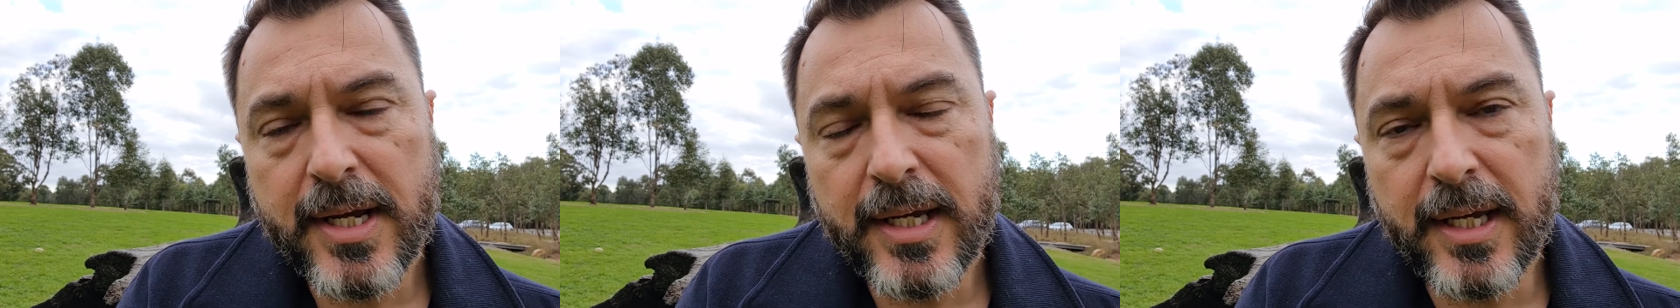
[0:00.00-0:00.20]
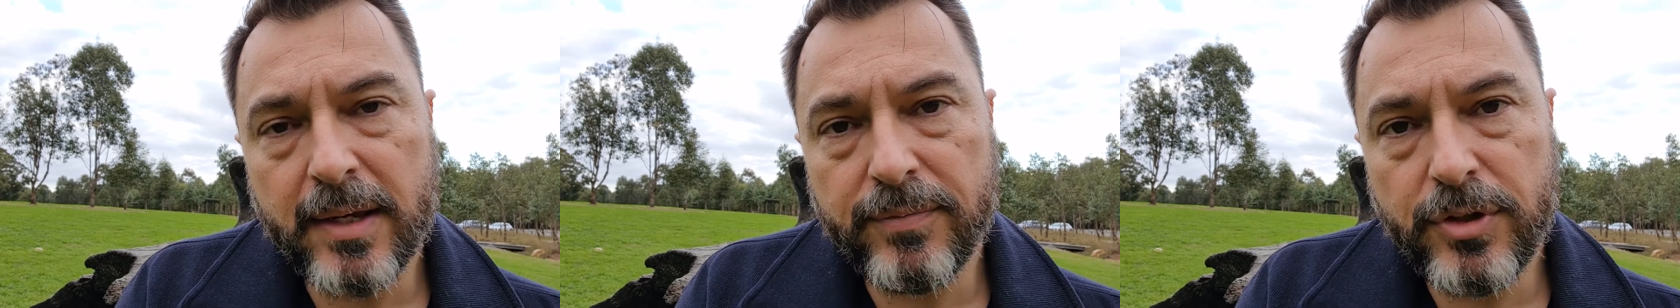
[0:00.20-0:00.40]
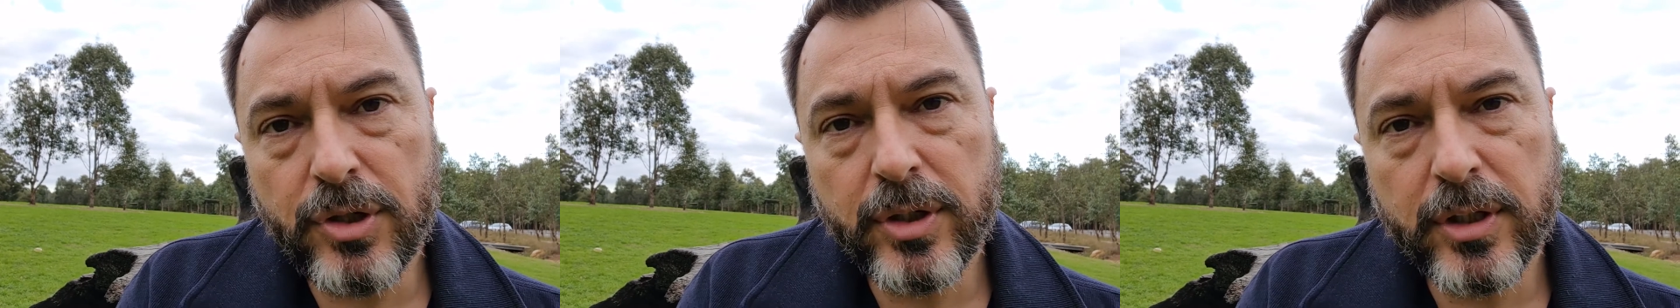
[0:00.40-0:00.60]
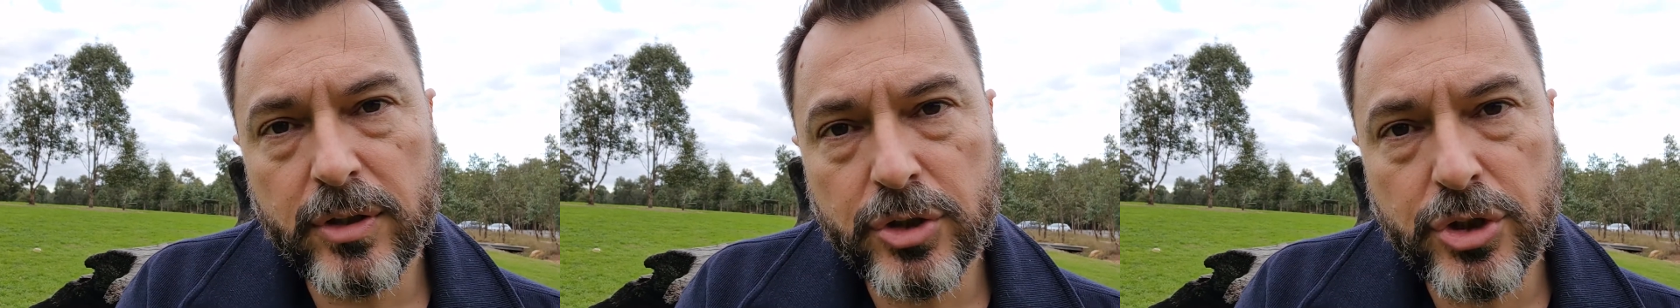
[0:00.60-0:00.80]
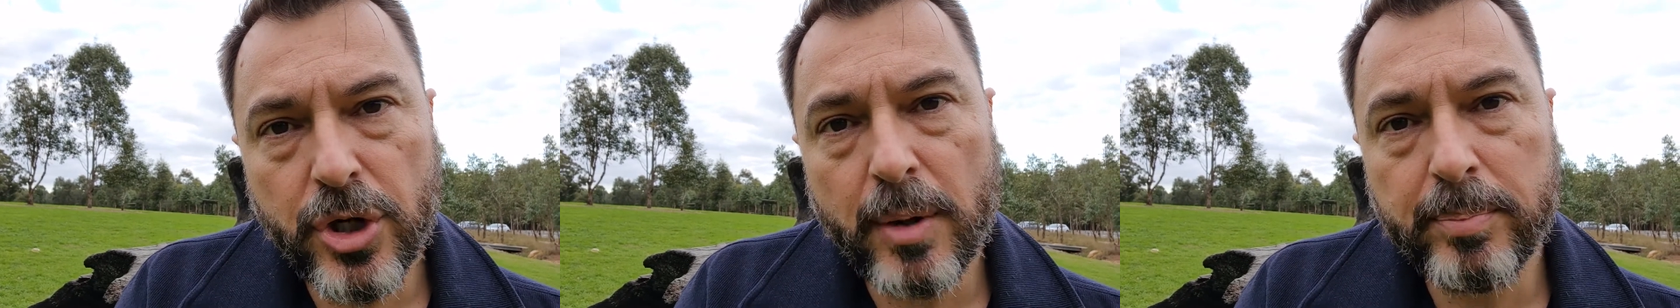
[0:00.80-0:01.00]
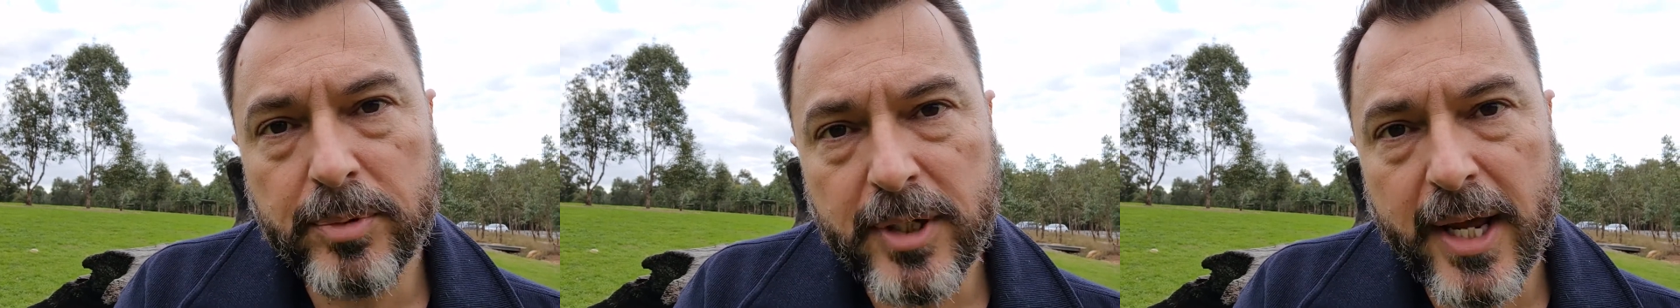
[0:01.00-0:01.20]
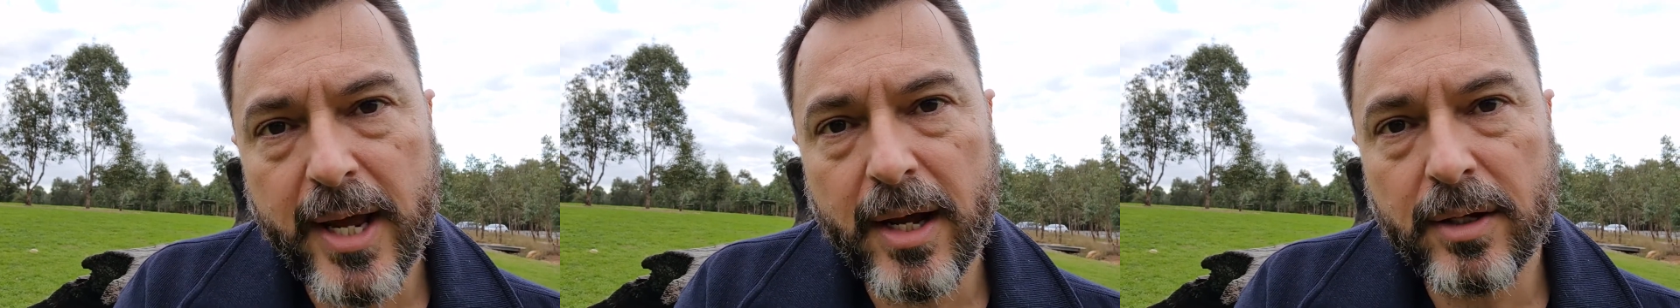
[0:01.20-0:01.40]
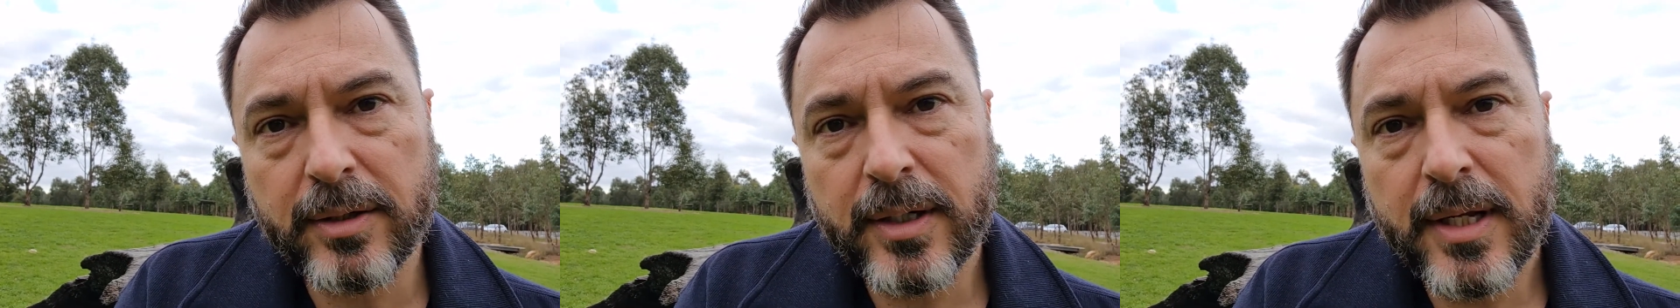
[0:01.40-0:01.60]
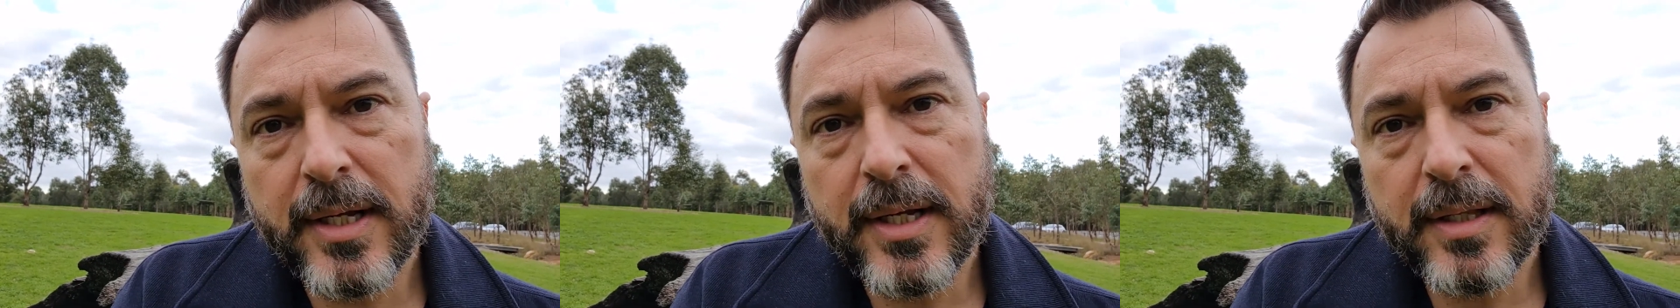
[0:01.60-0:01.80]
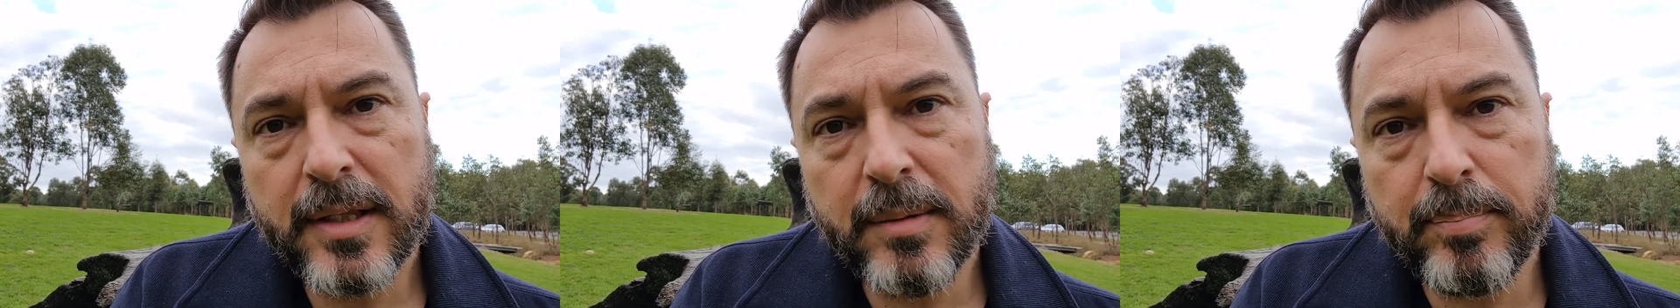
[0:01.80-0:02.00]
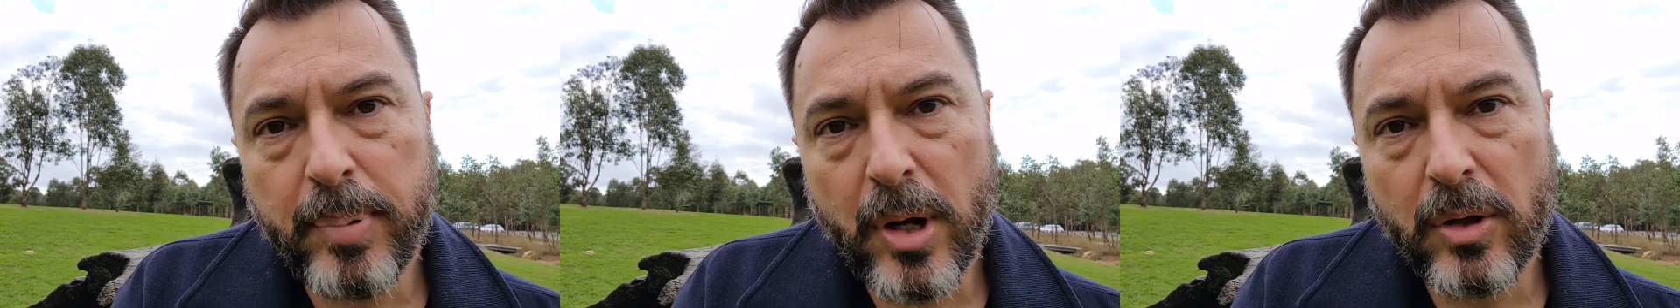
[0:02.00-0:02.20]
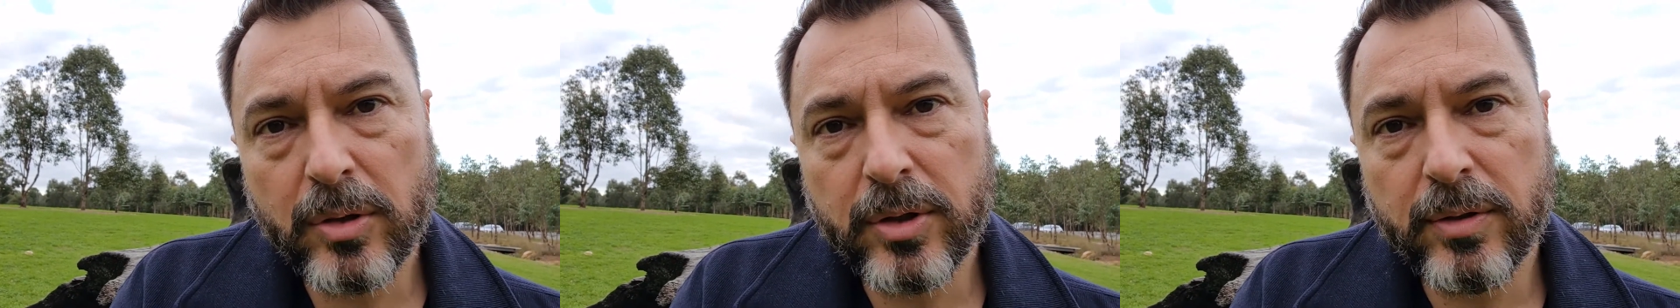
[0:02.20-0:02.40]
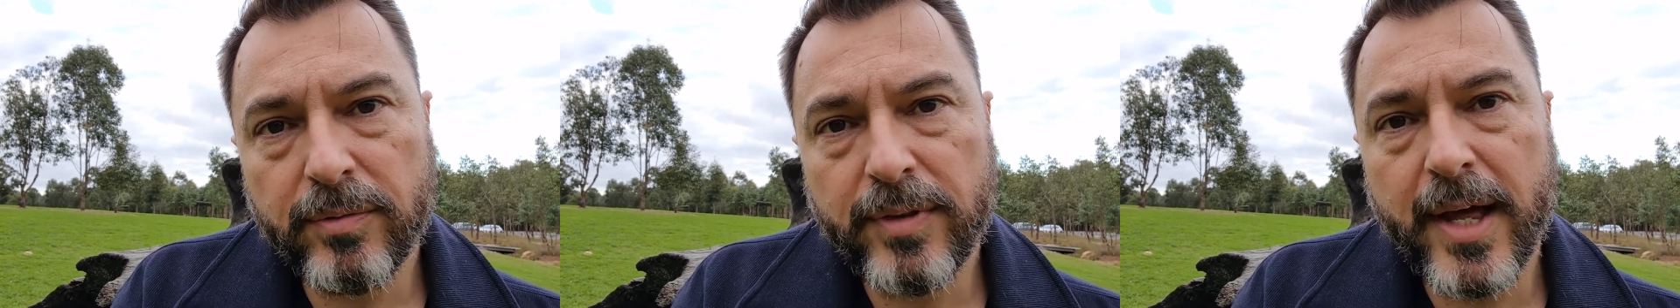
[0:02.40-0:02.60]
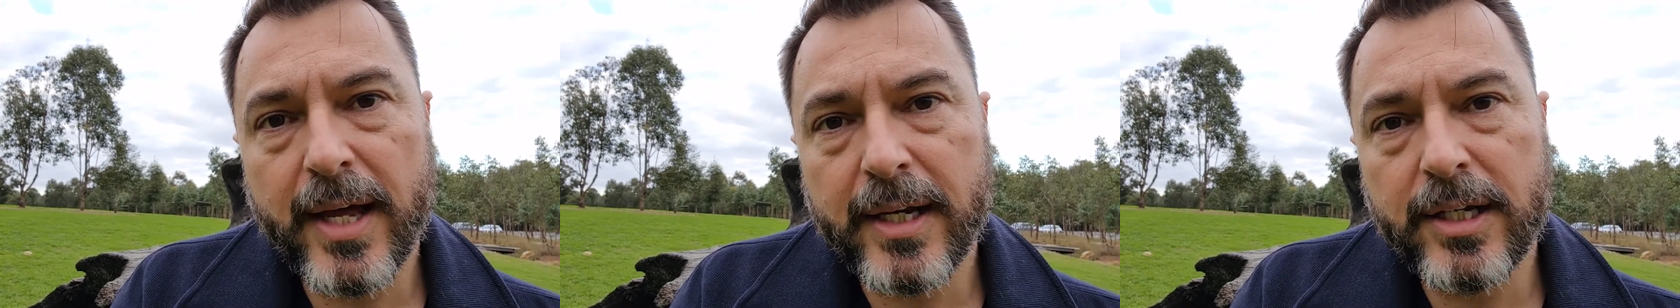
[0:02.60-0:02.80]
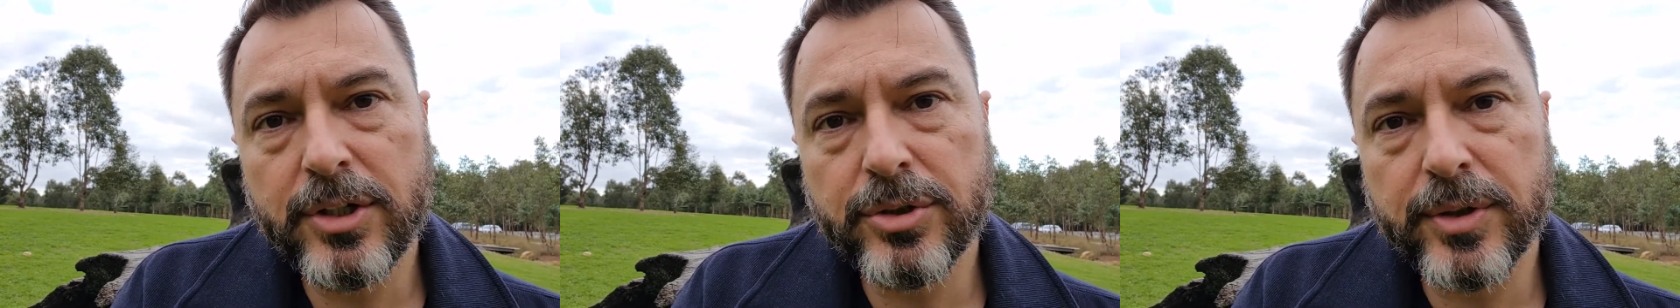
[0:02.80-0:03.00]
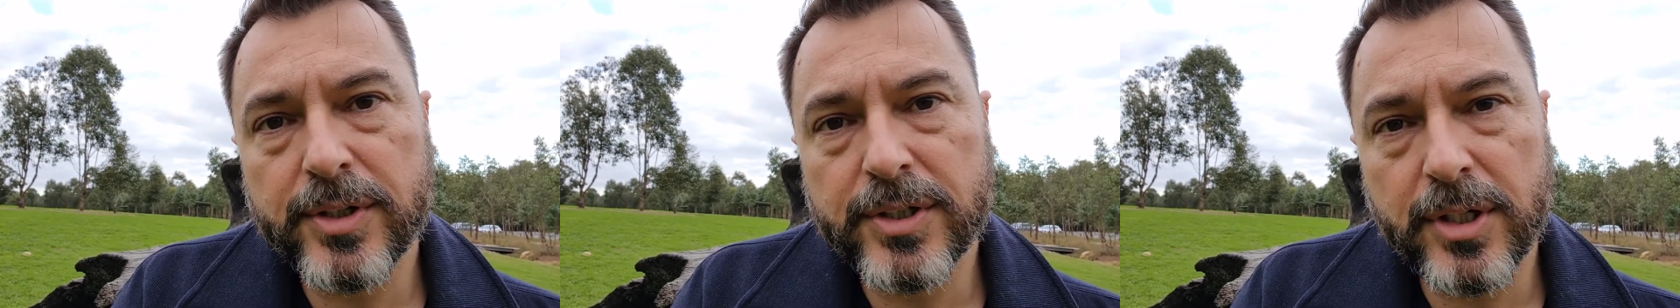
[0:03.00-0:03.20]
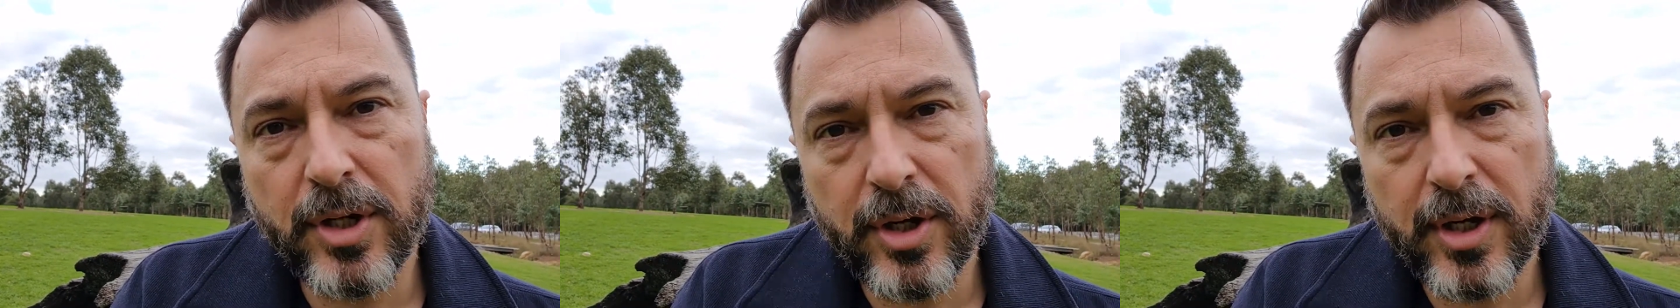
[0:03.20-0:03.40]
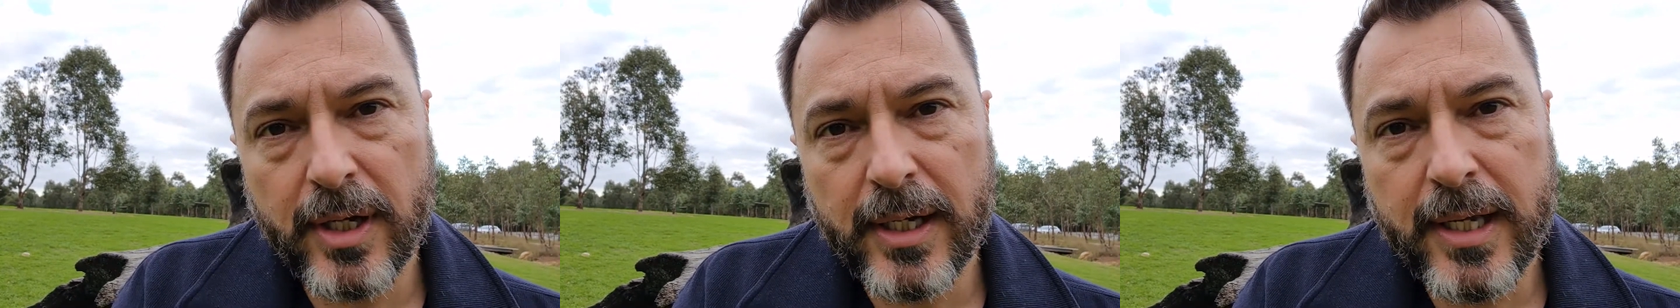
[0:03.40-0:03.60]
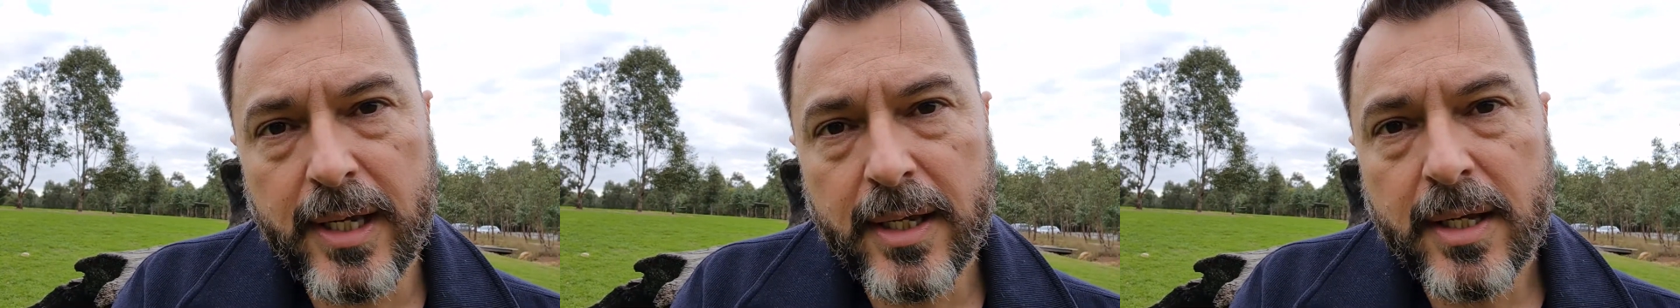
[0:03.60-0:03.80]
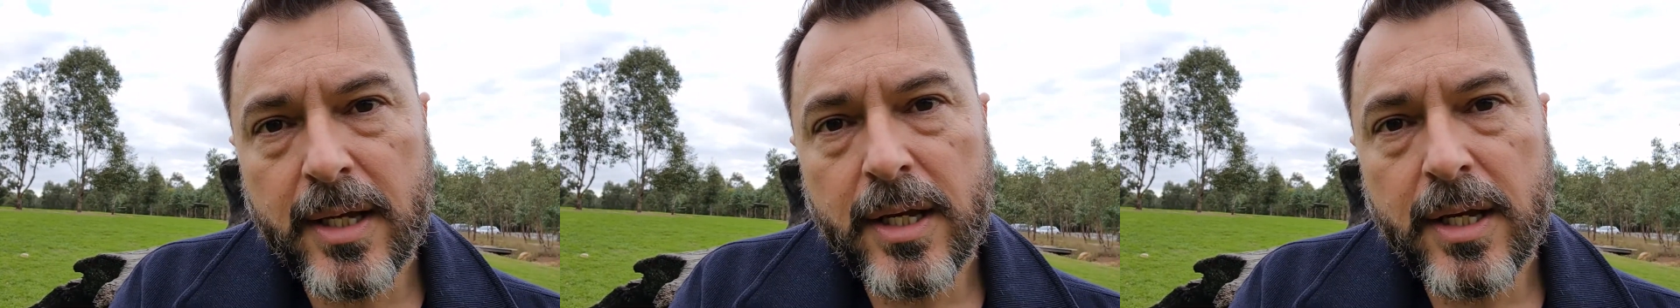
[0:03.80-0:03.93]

If you can chop down the bulk of that interest early,